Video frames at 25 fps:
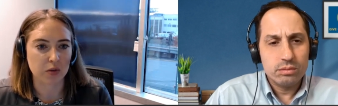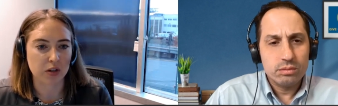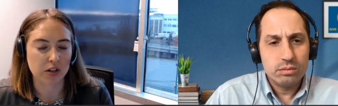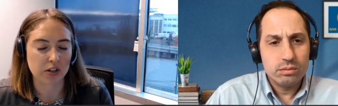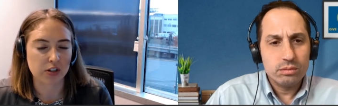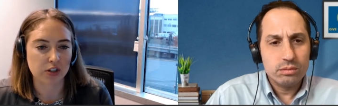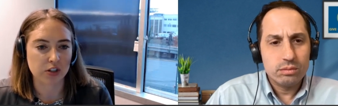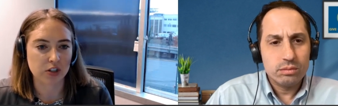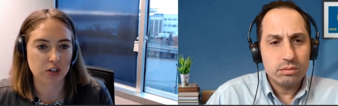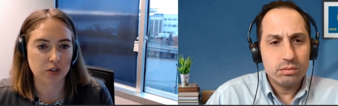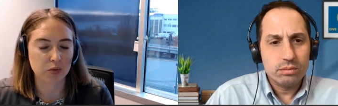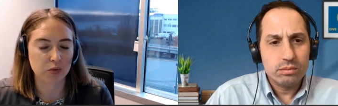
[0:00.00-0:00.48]

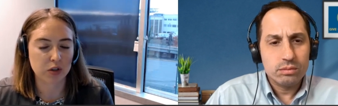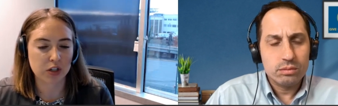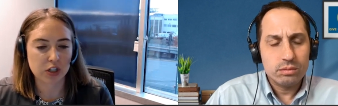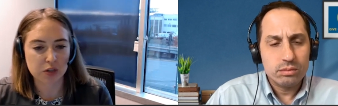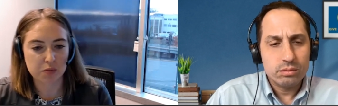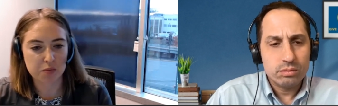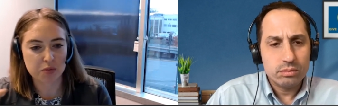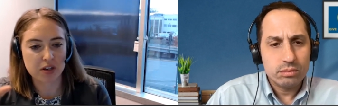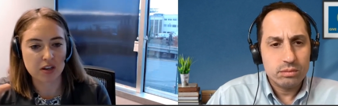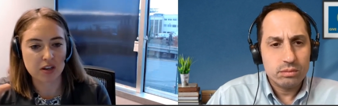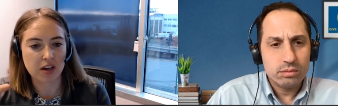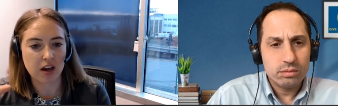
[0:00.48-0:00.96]
Speaker 1: which
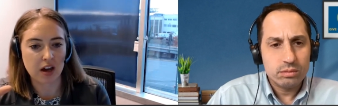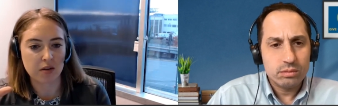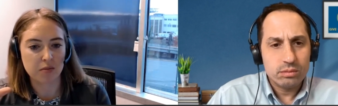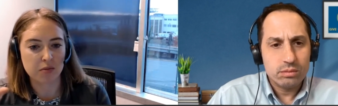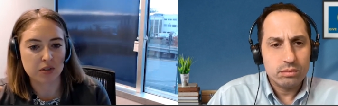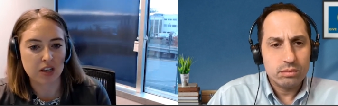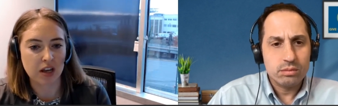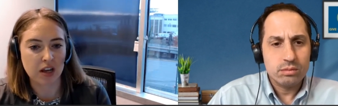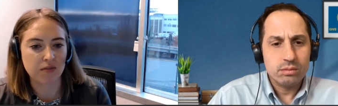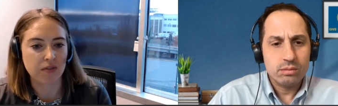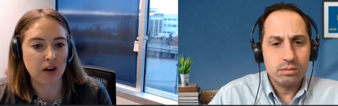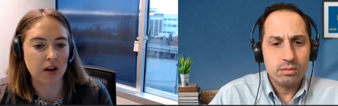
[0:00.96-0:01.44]
which
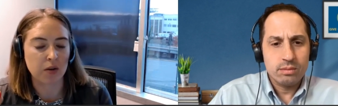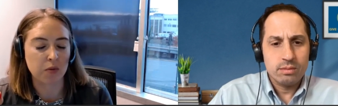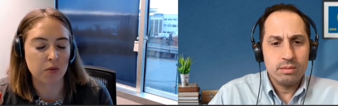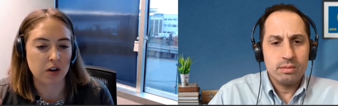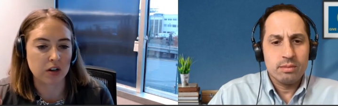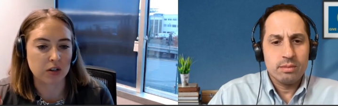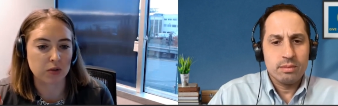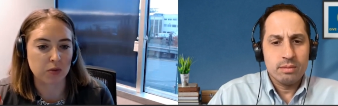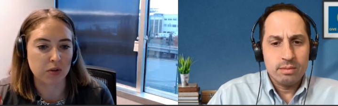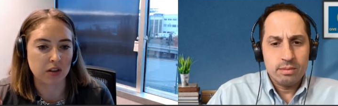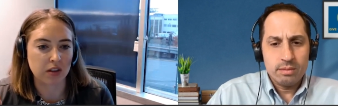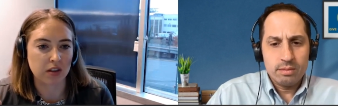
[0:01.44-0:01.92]
PMs have I
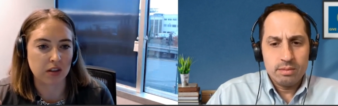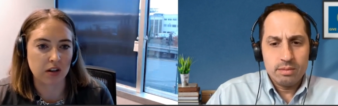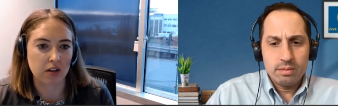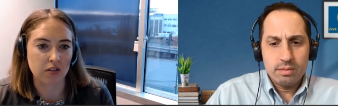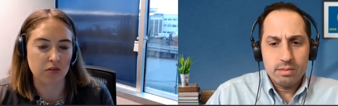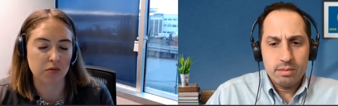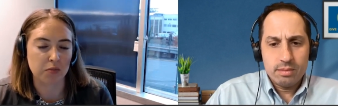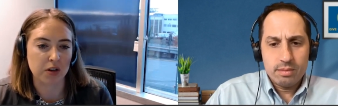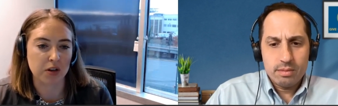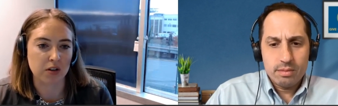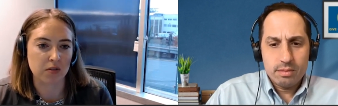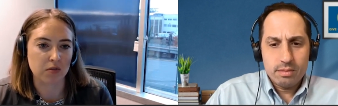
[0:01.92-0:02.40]
worked with that
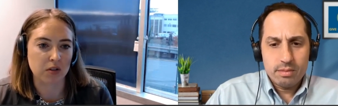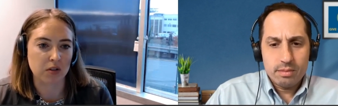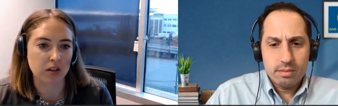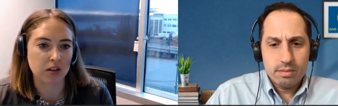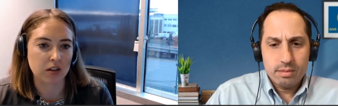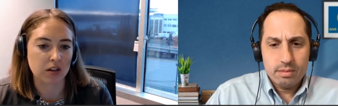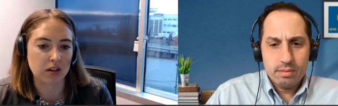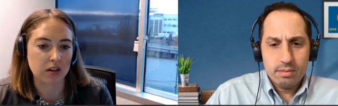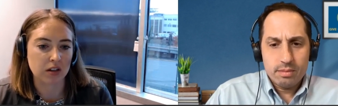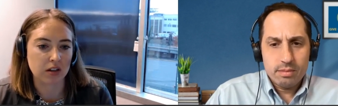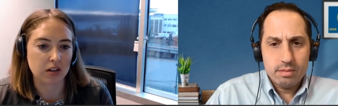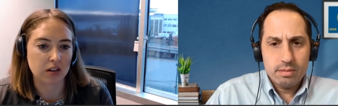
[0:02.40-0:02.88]
have been
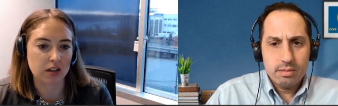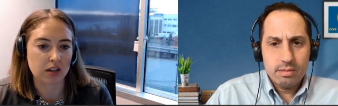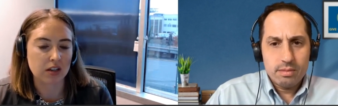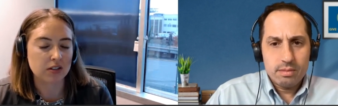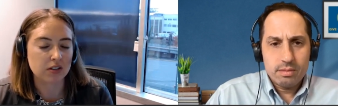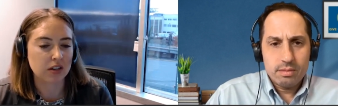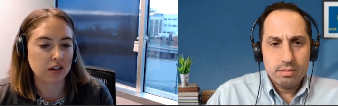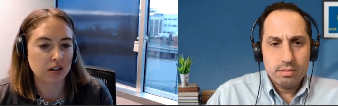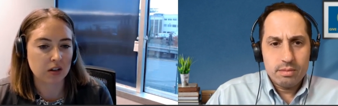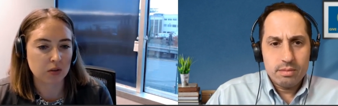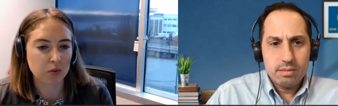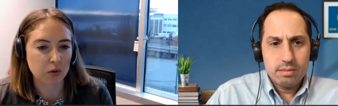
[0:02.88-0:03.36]
really
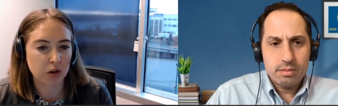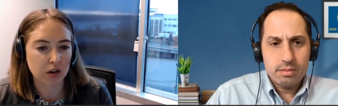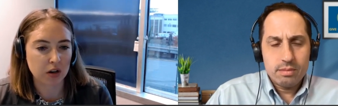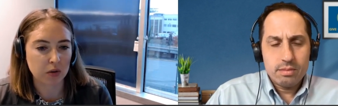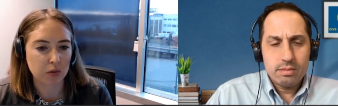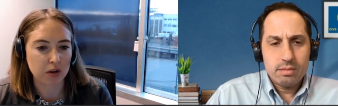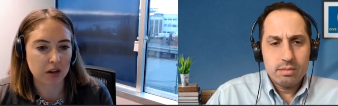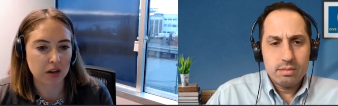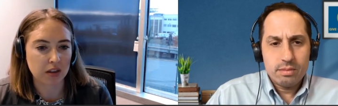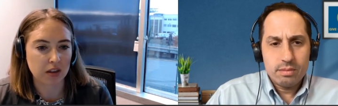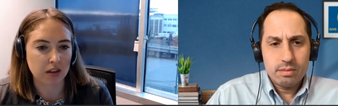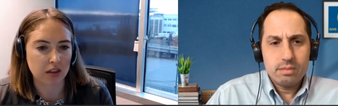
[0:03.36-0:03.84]
easy to work
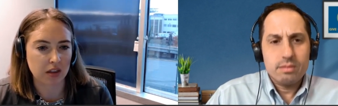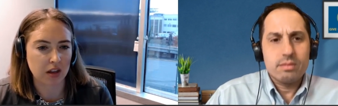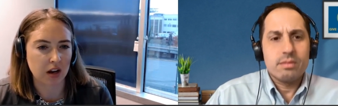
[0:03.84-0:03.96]
with